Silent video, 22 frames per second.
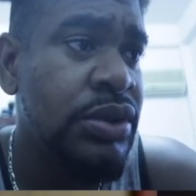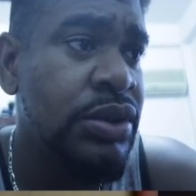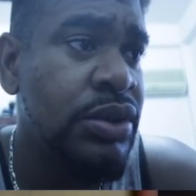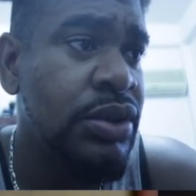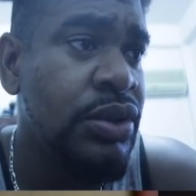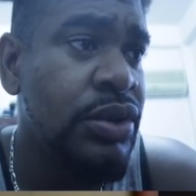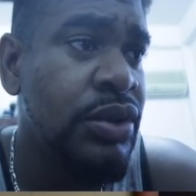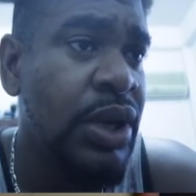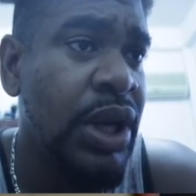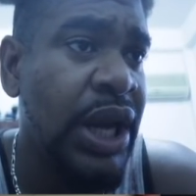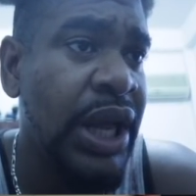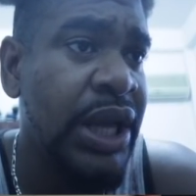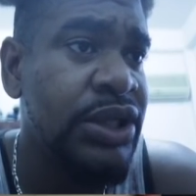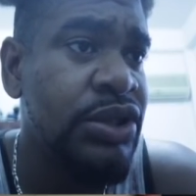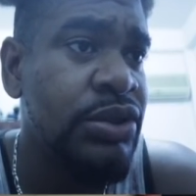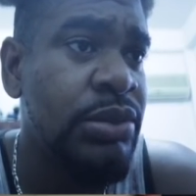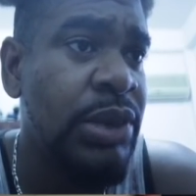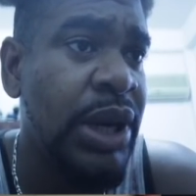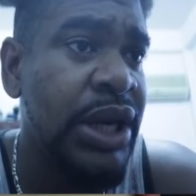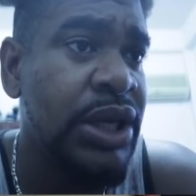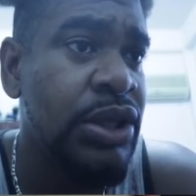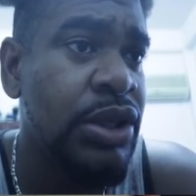You know, I like to
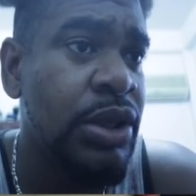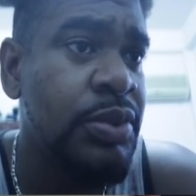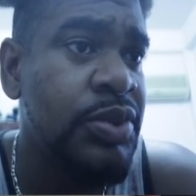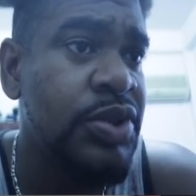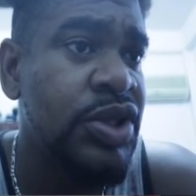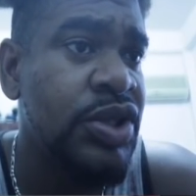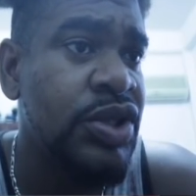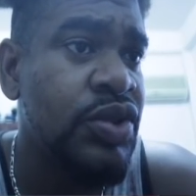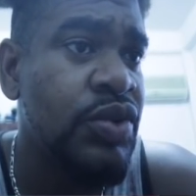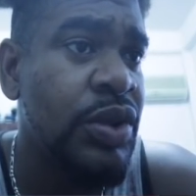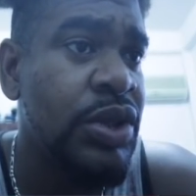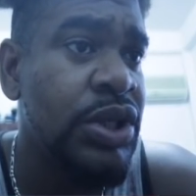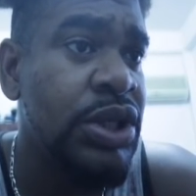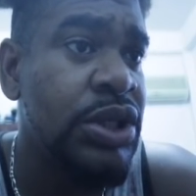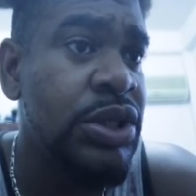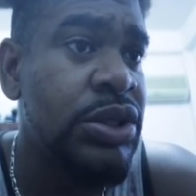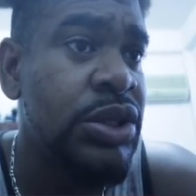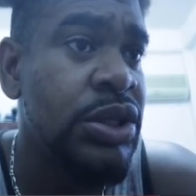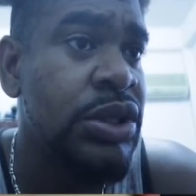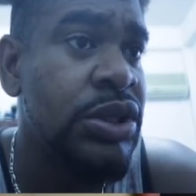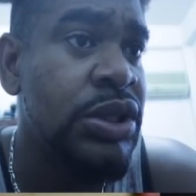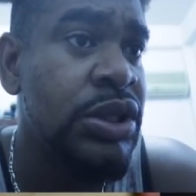brighten up things when
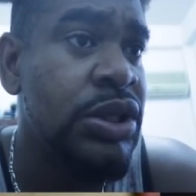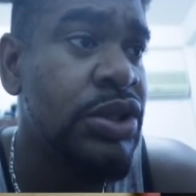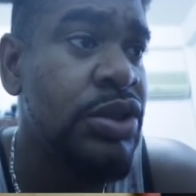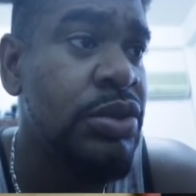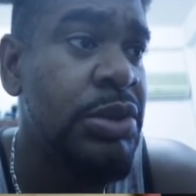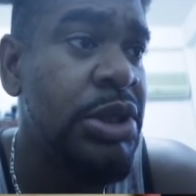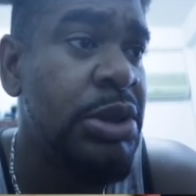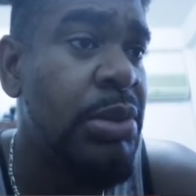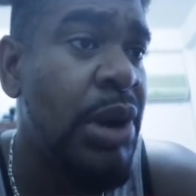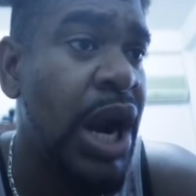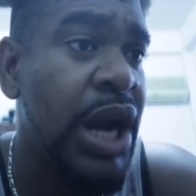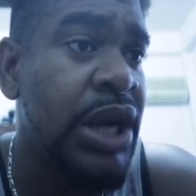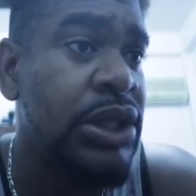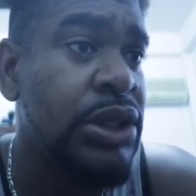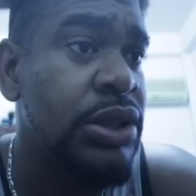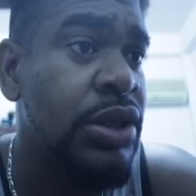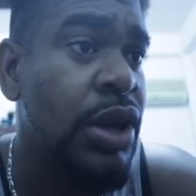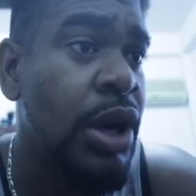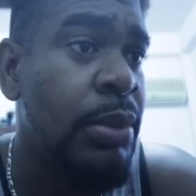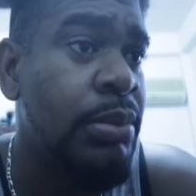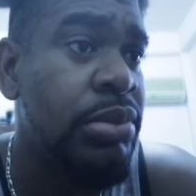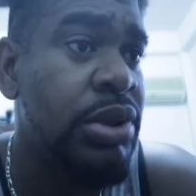things need to be
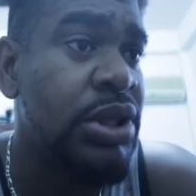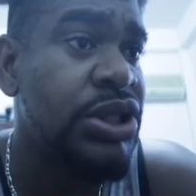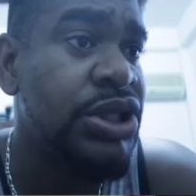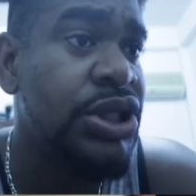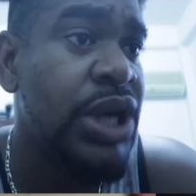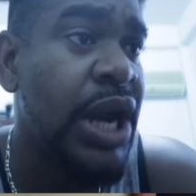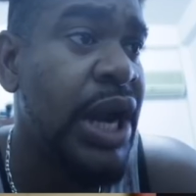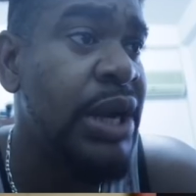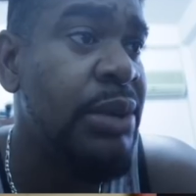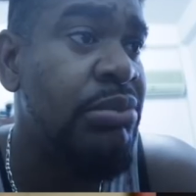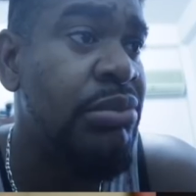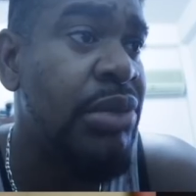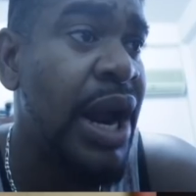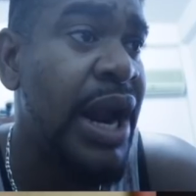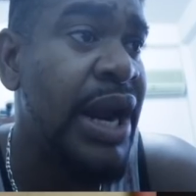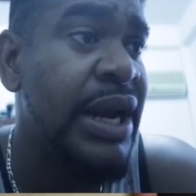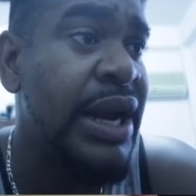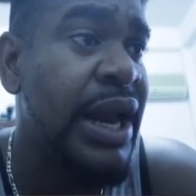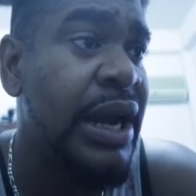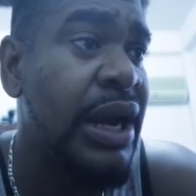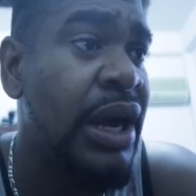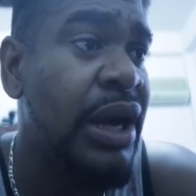brightened up. Shine
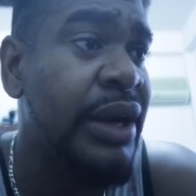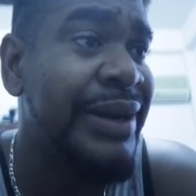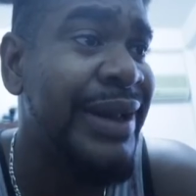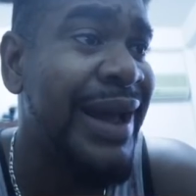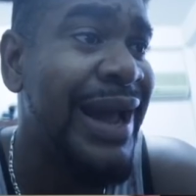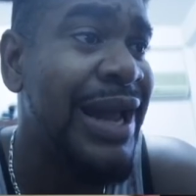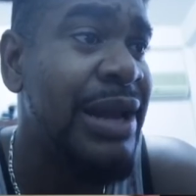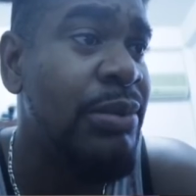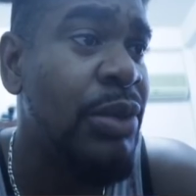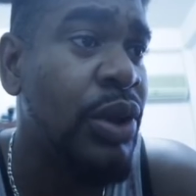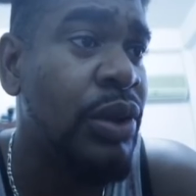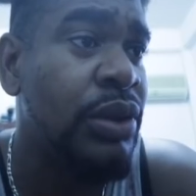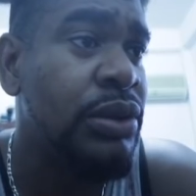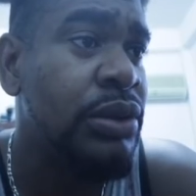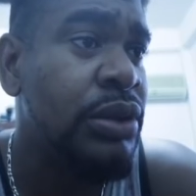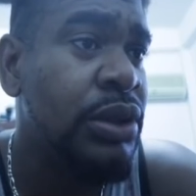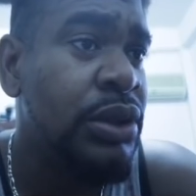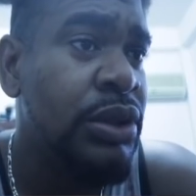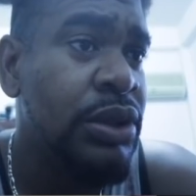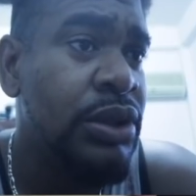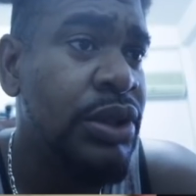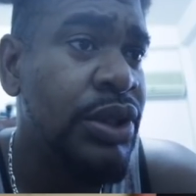bright like a diamond.
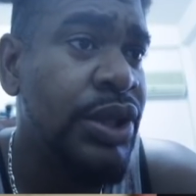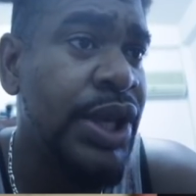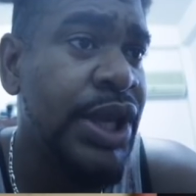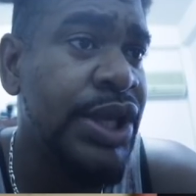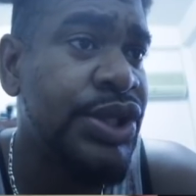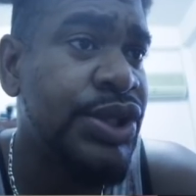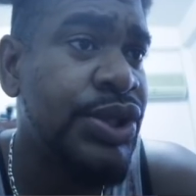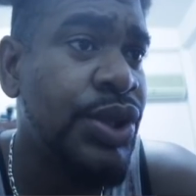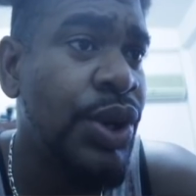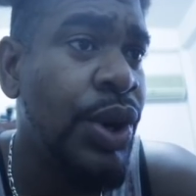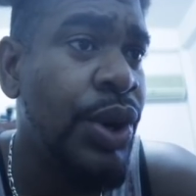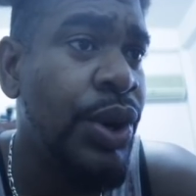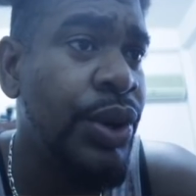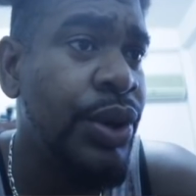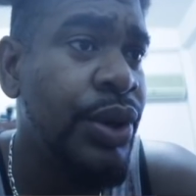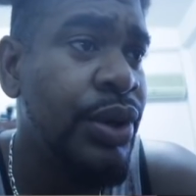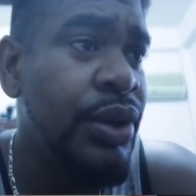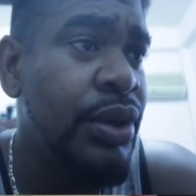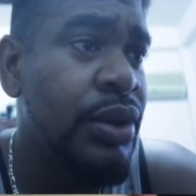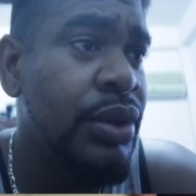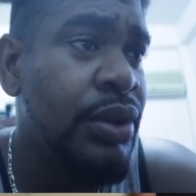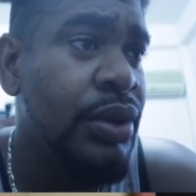Yes,
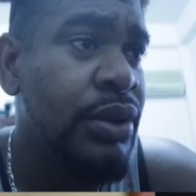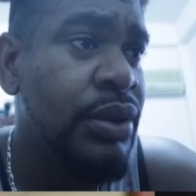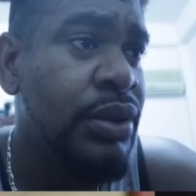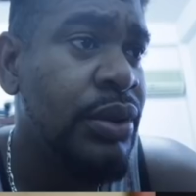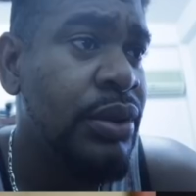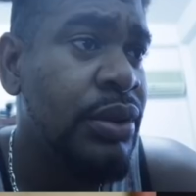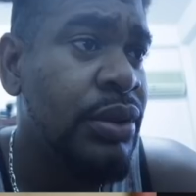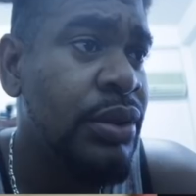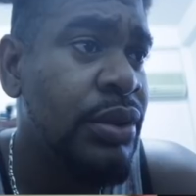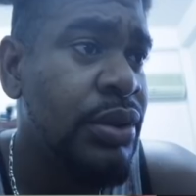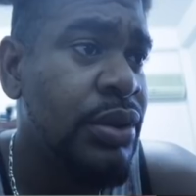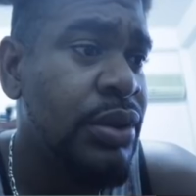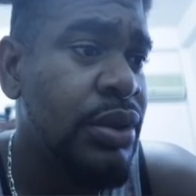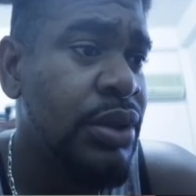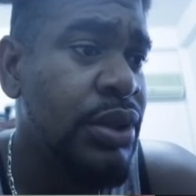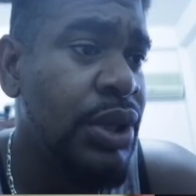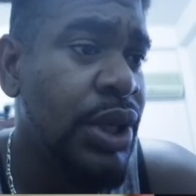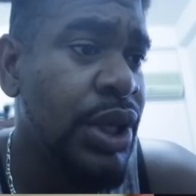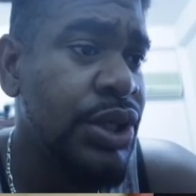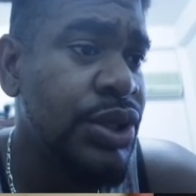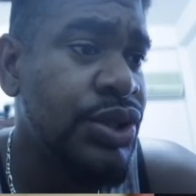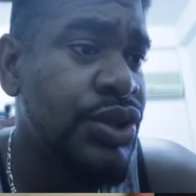sir.
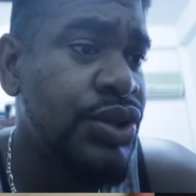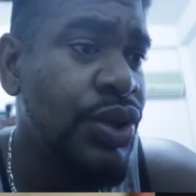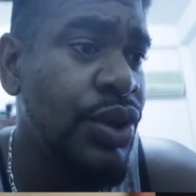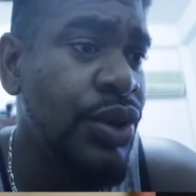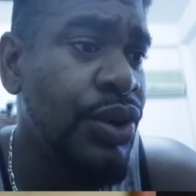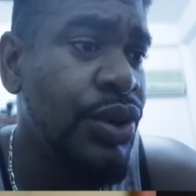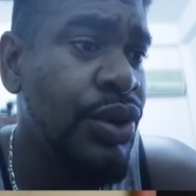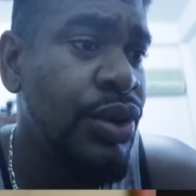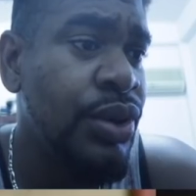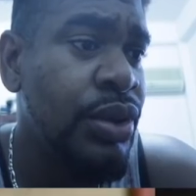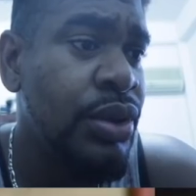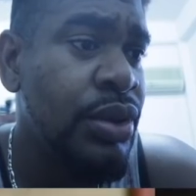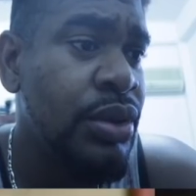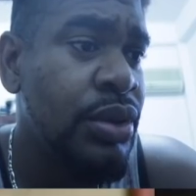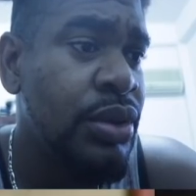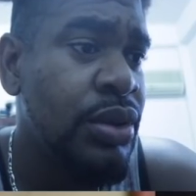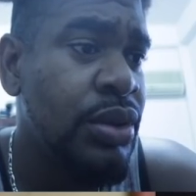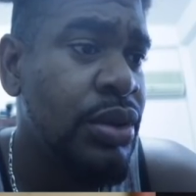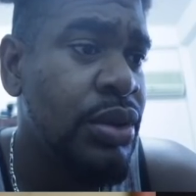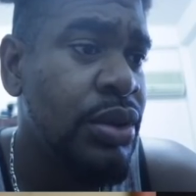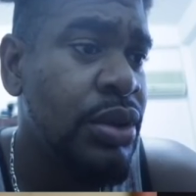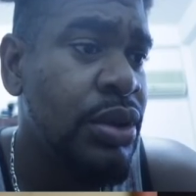Yes, sir.
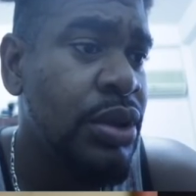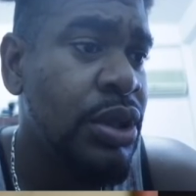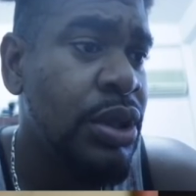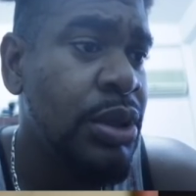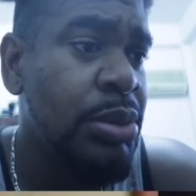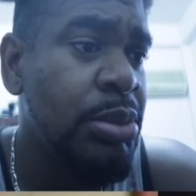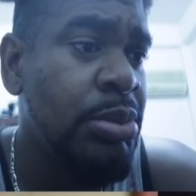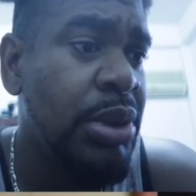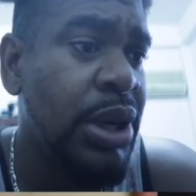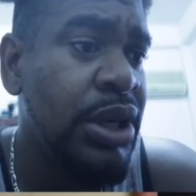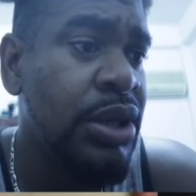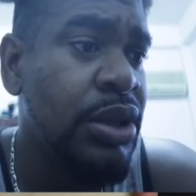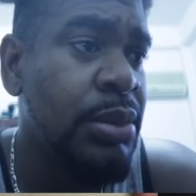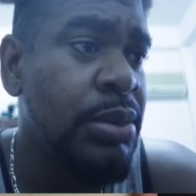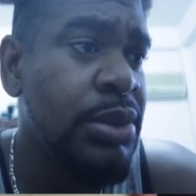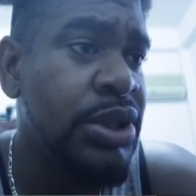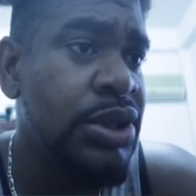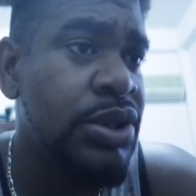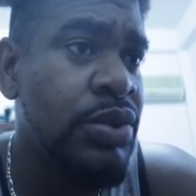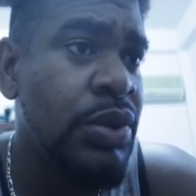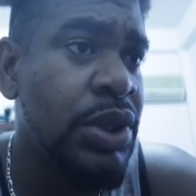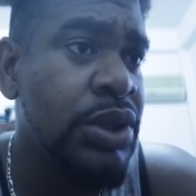Let me brighten up
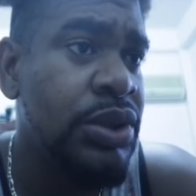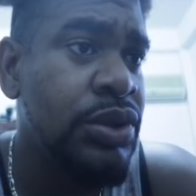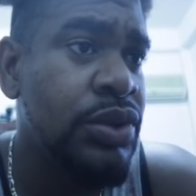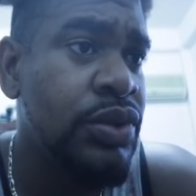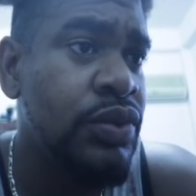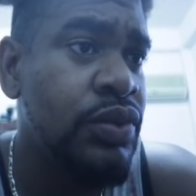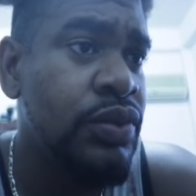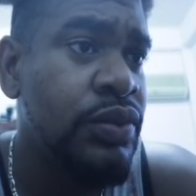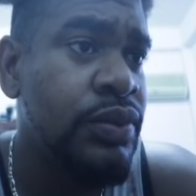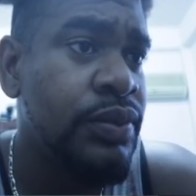this one too.